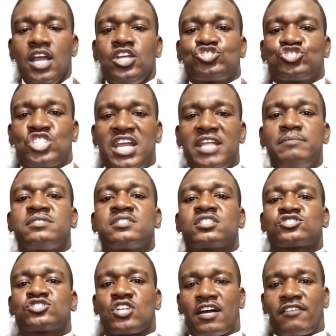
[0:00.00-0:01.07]
James the
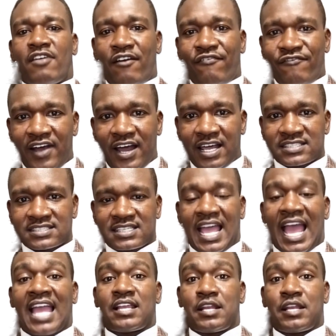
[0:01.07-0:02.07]
son of Alphaeus, and